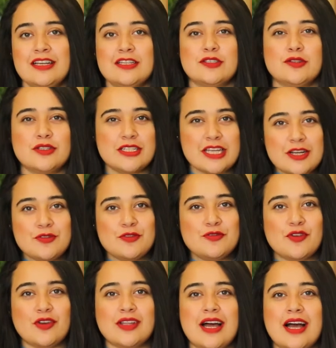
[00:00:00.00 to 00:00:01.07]
So stay tuned
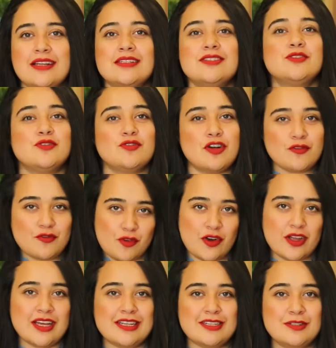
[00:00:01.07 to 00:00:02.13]
for that. Do not
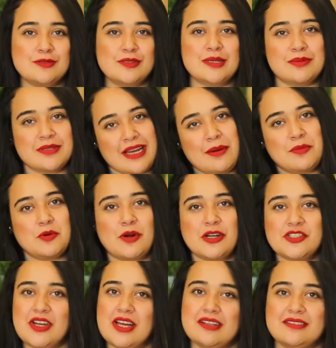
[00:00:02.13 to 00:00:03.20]
forget to subscribe to our
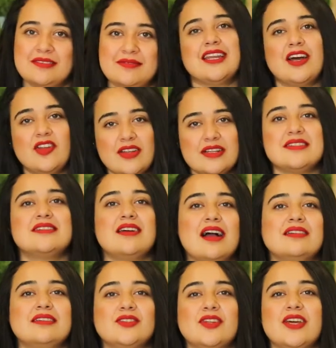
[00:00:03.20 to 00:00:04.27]
channel. Now let's
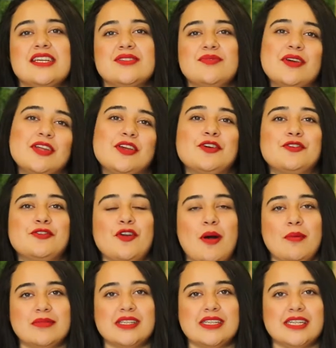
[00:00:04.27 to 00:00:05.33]
start today's video
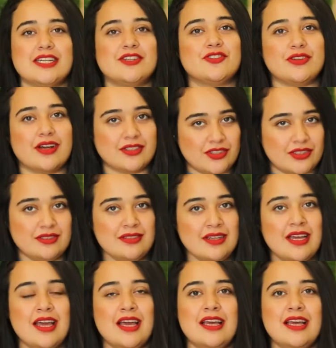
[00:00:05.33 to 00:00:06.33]
from the introduction.